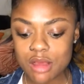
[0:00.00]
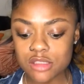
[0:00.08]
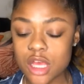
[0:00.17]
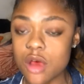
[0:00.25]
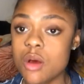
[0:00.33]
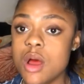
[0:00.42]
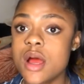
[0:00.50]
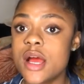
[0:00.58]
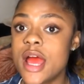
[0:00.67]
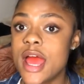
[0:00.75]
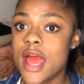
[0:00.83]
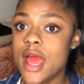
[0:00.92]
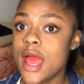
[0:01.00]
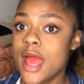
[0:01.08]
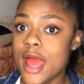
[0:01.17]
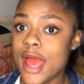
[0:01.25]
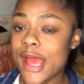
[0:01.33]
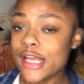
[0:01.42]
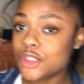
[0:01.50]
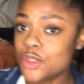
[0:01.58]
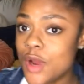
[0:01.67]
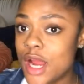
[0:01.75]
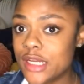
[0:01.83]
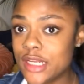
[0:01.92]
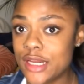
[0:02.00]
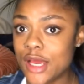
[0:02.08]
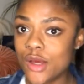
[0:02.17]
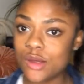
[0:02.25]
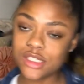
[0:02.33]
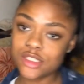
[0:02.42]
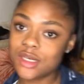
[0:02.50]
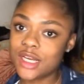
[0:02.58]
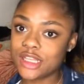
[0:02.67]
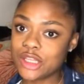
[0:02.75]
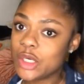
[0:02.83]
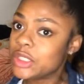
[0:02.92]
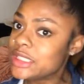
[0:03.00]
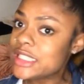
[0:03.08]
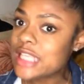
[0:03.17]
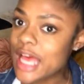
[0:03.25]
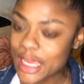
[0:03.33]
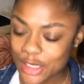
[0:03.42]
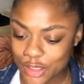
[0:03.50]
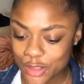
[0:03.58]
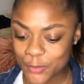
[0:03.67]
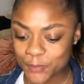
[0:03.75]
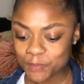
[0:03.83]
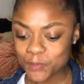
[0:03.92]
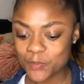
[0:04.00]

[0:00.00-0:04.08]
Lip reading: So, as you already know, because you clicked on the title,